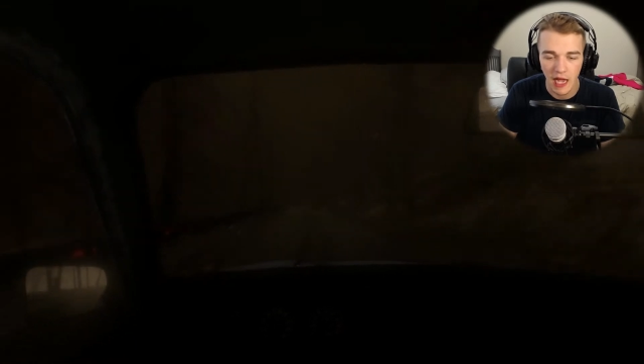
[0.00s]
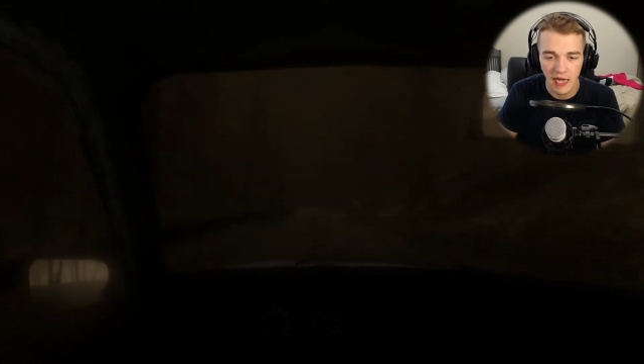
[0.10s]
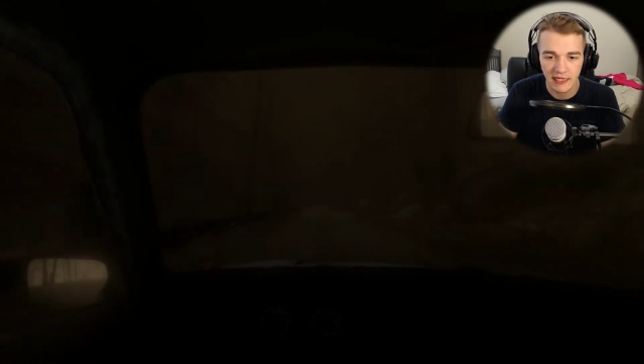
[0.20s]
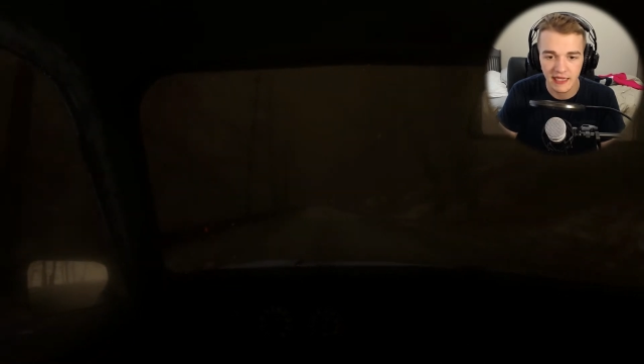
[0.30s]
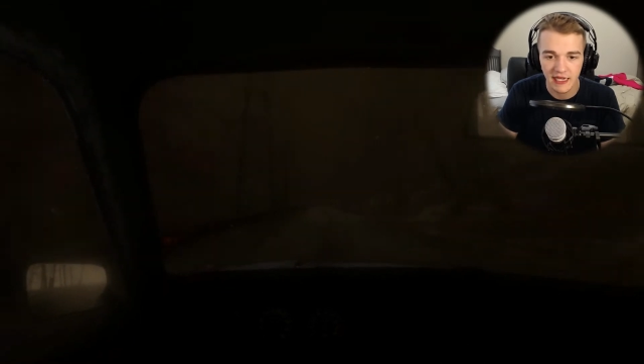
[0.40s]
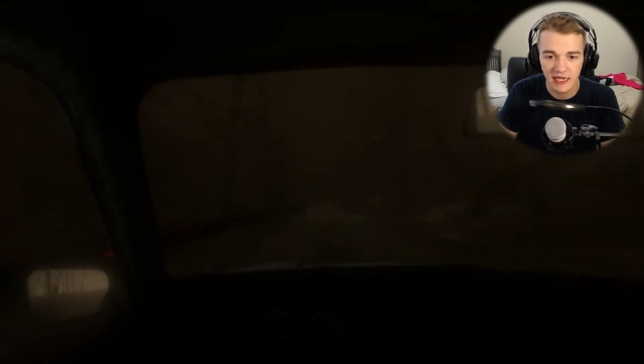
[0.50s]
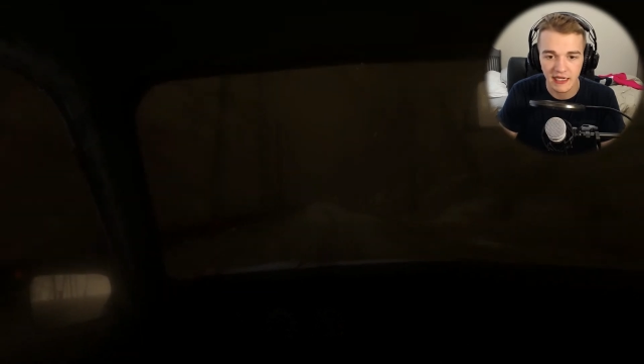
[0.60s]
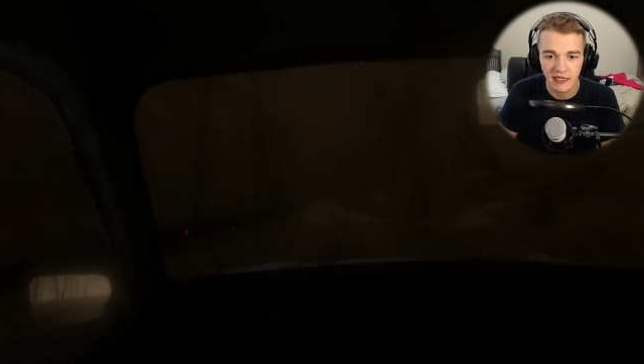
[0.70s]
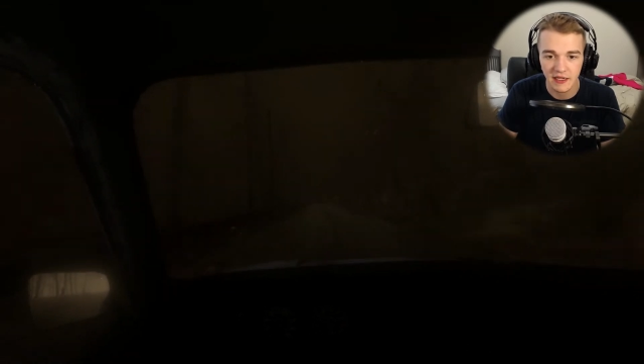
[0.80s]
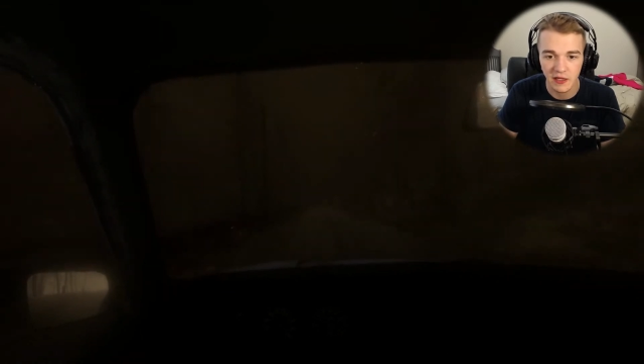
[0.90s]
I think I
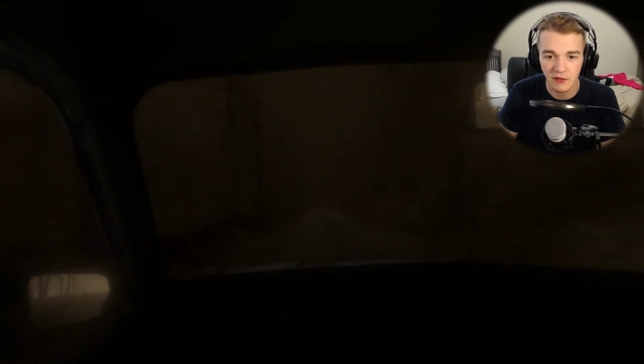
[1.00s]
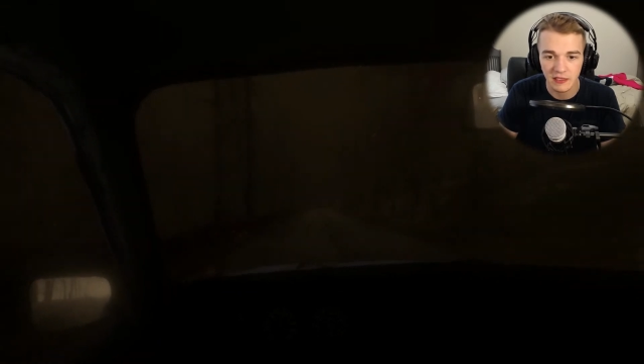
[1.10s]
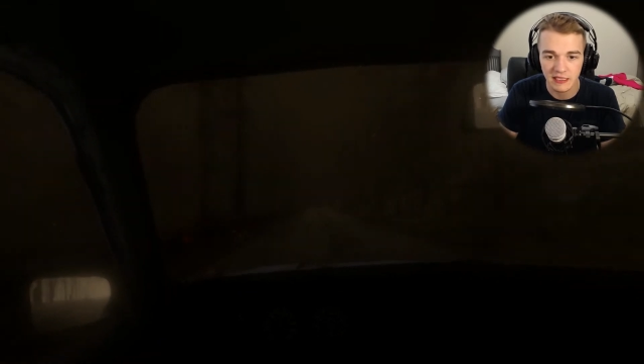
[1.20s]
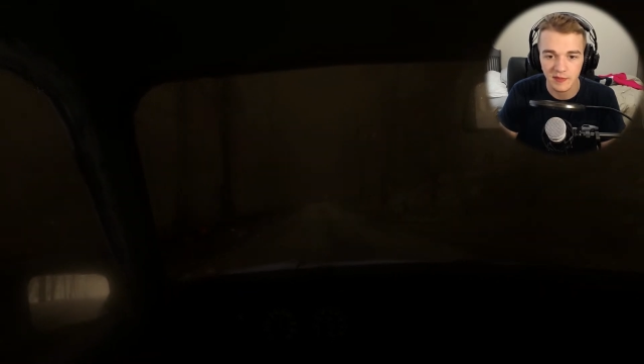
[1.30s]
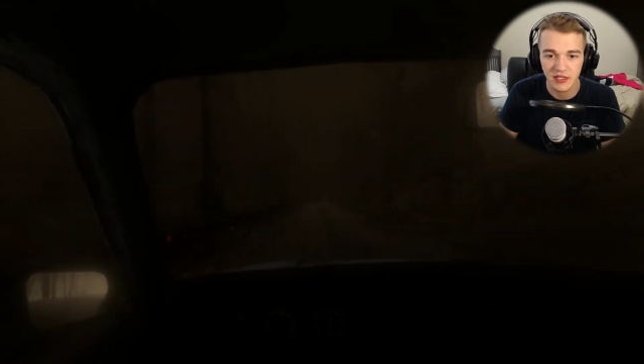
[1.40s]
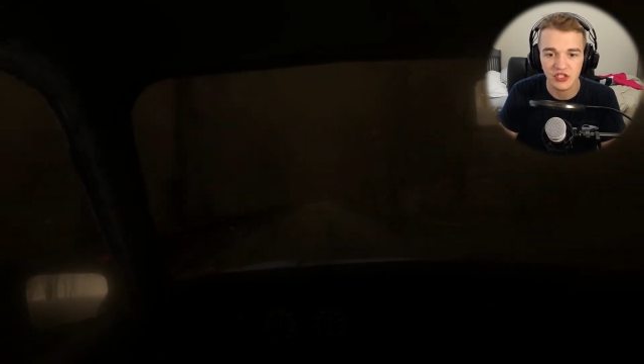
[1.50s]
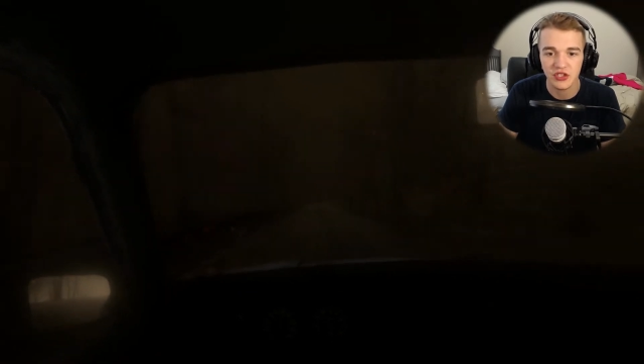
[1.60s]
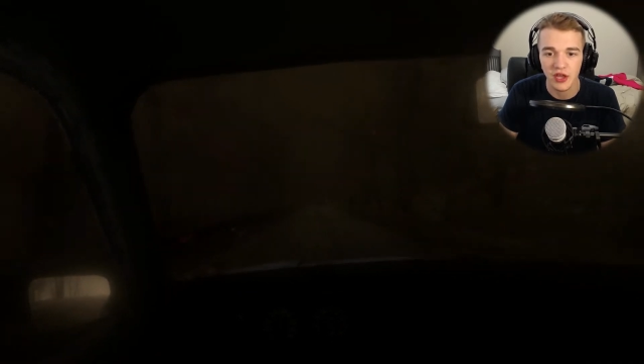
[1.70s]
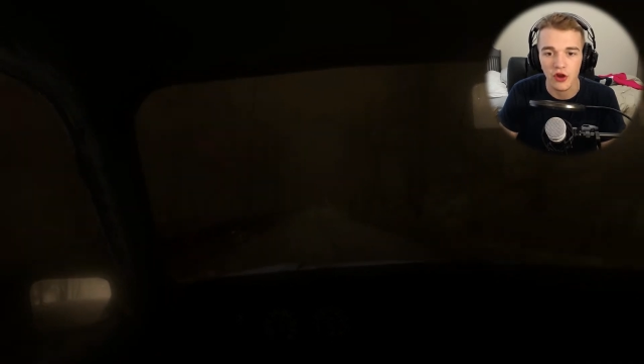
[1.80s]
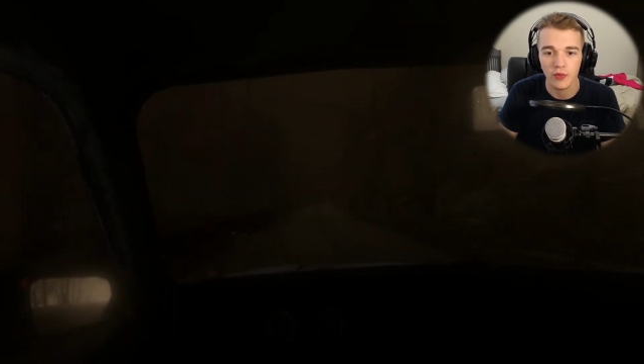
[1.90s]
need to go to speech
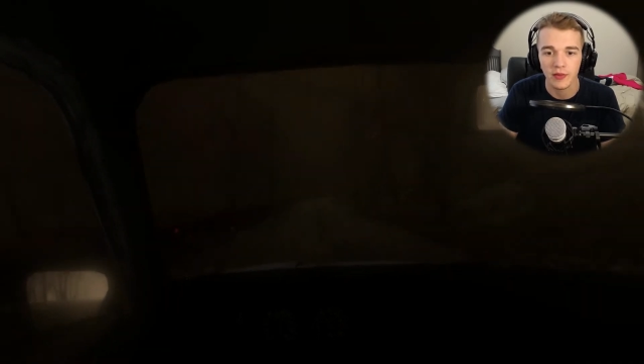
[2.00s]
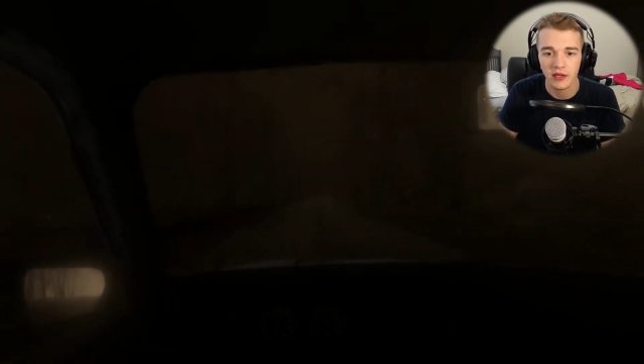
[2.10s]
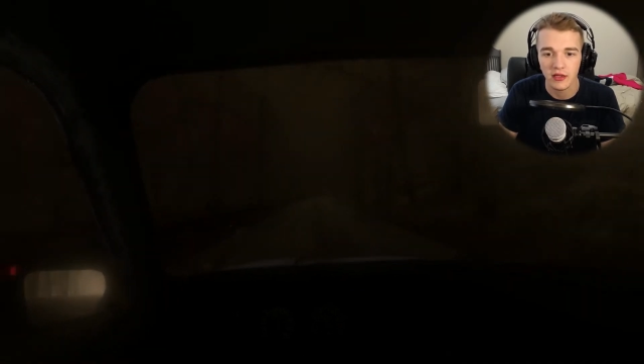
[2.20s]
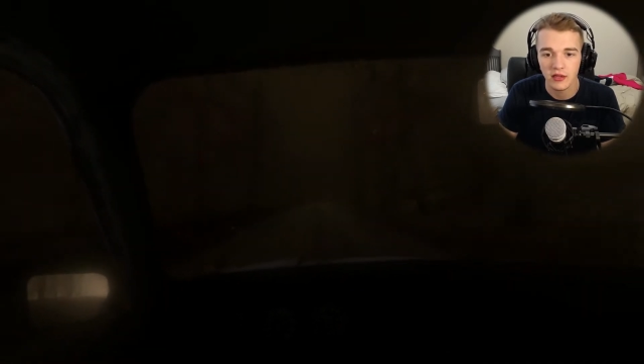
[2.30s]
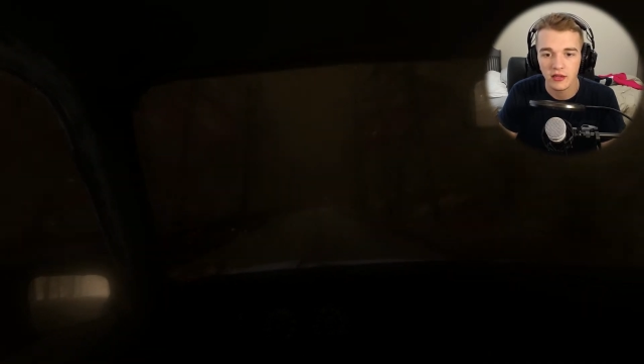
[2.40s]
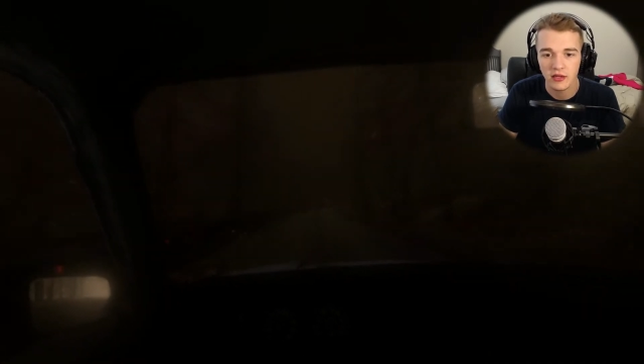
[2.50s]
therapy.